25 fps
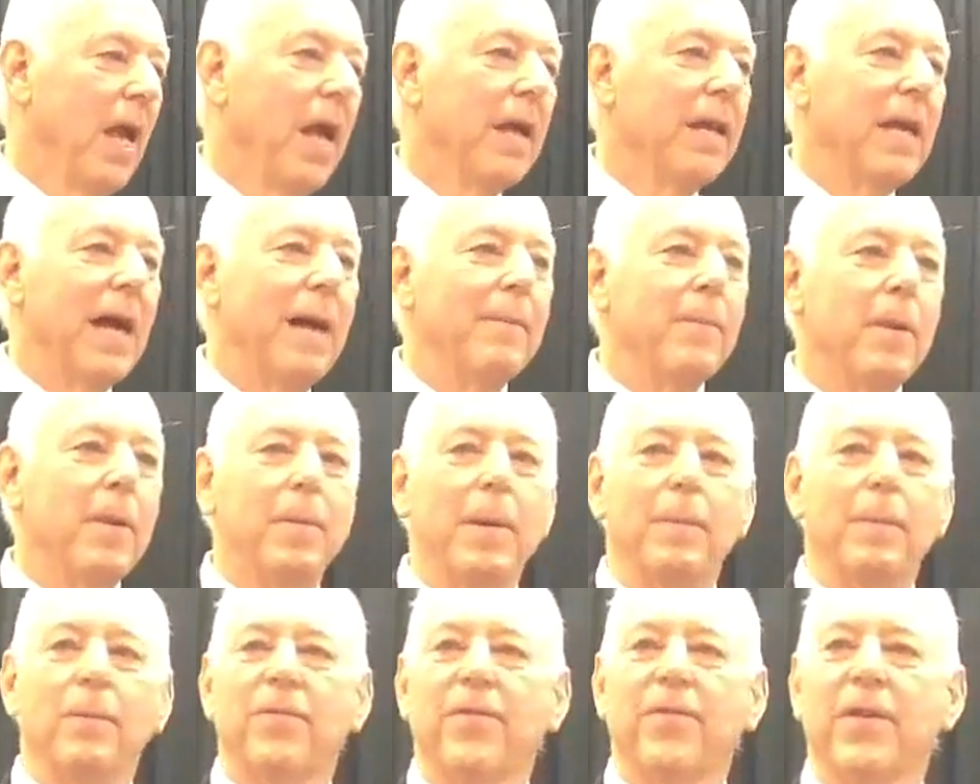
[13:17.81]
Now, how many
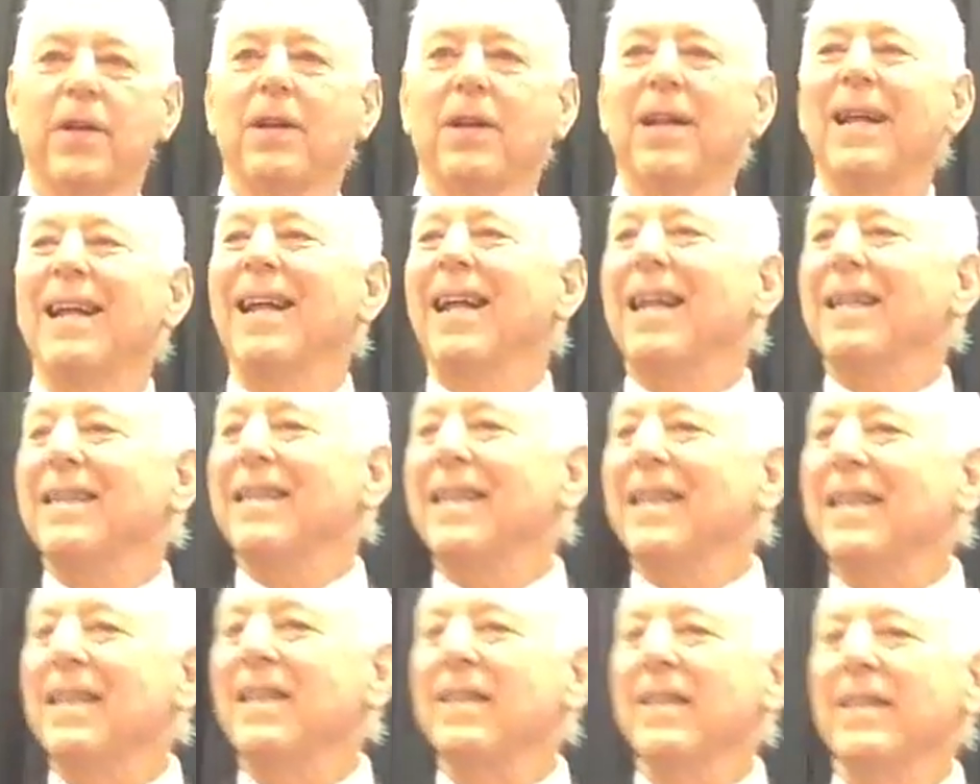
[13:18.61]
people feel a
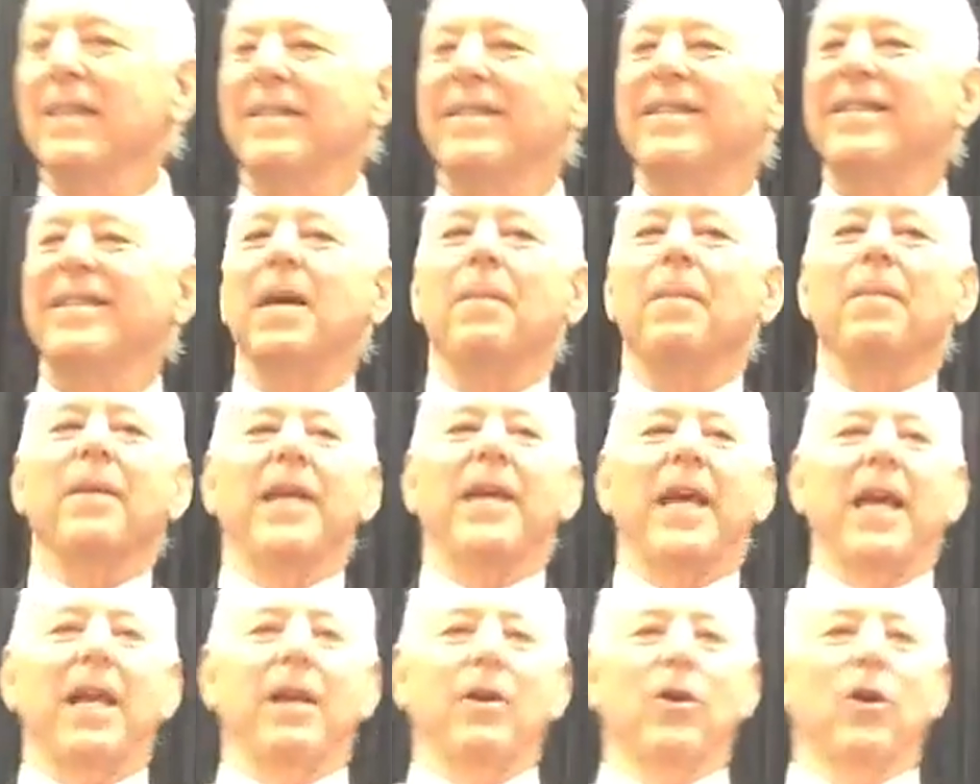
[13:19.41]
little
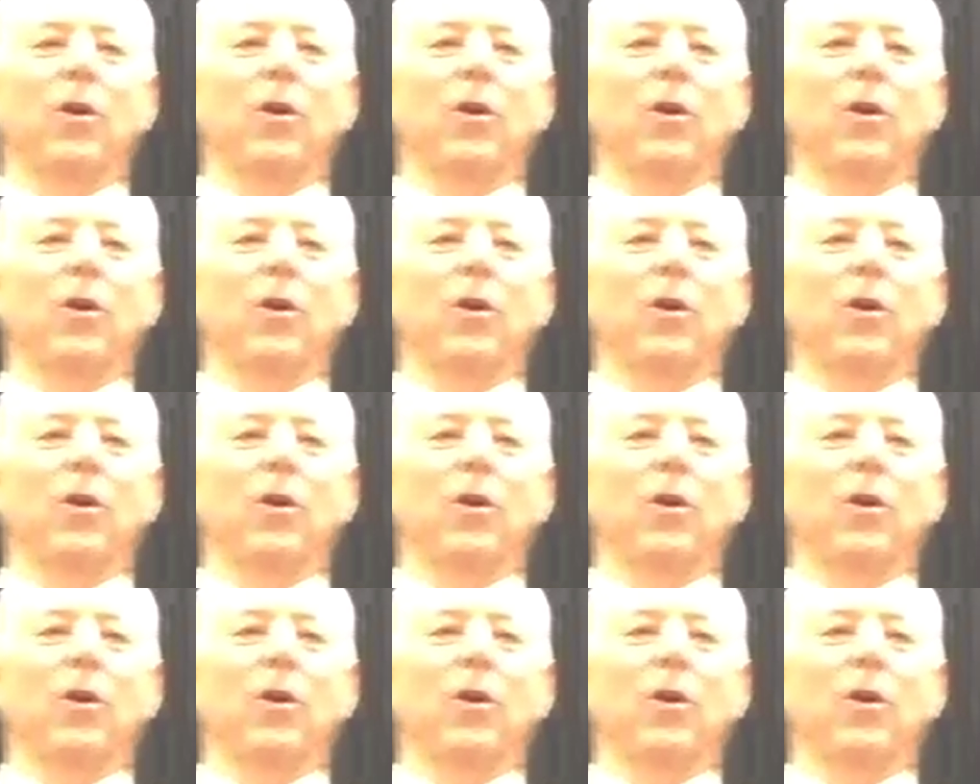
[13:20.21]
intimidated?